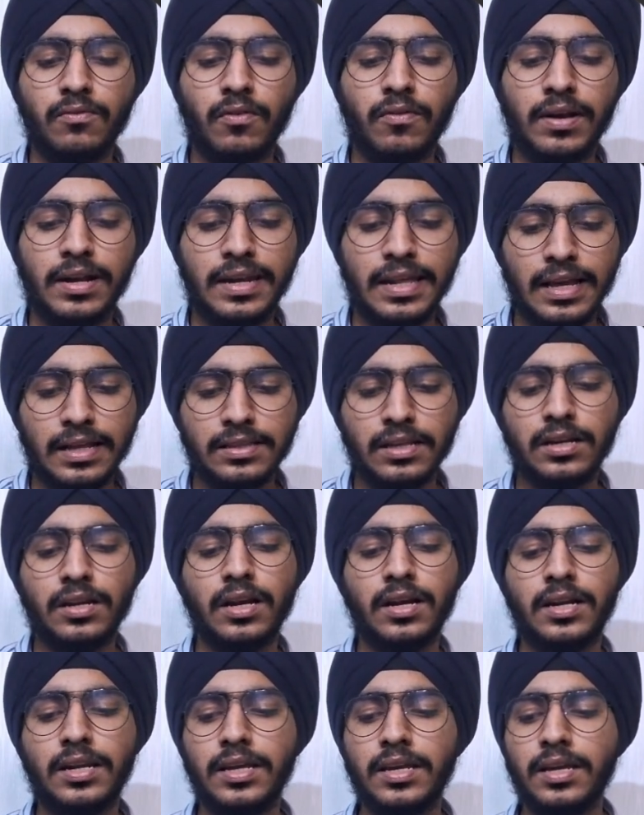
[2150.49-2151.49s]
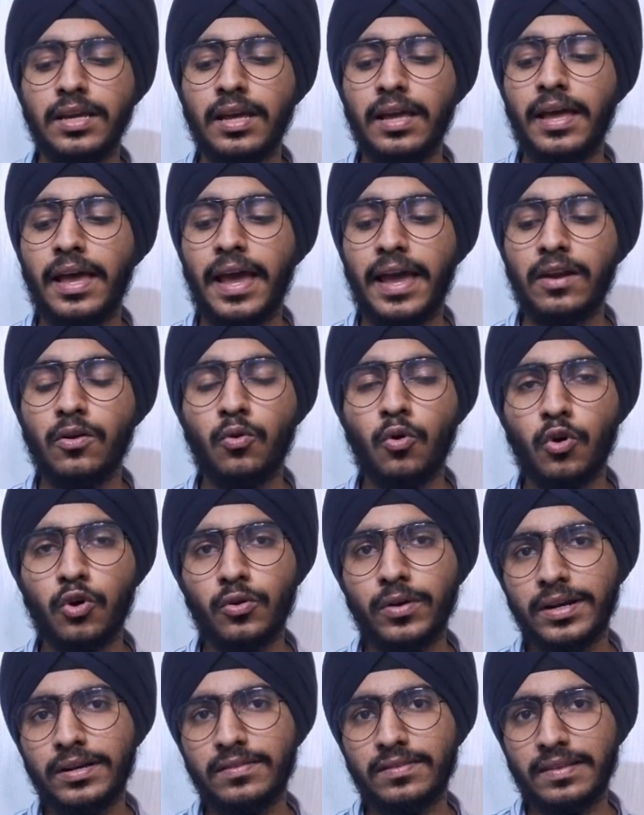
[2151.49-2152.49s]
We will take the 30 and go
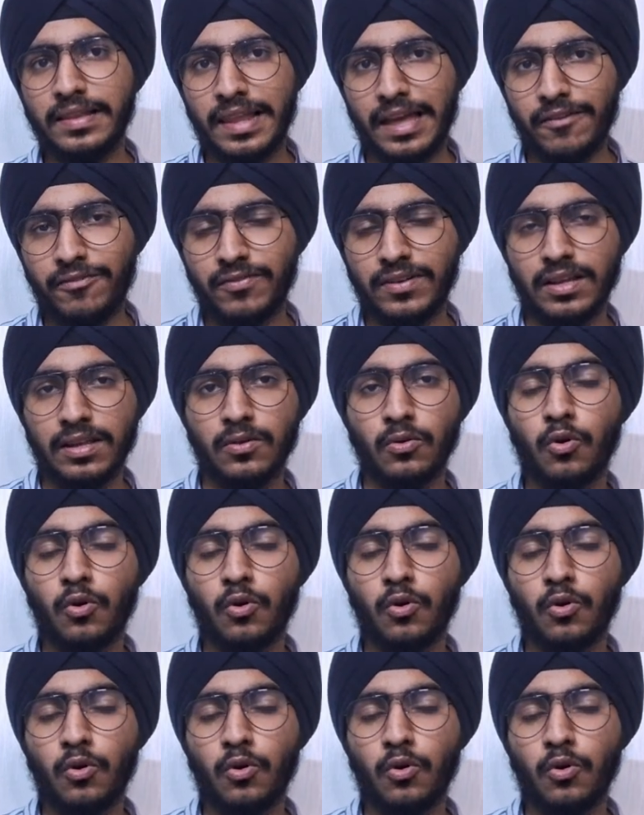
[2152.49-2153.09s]
to its left,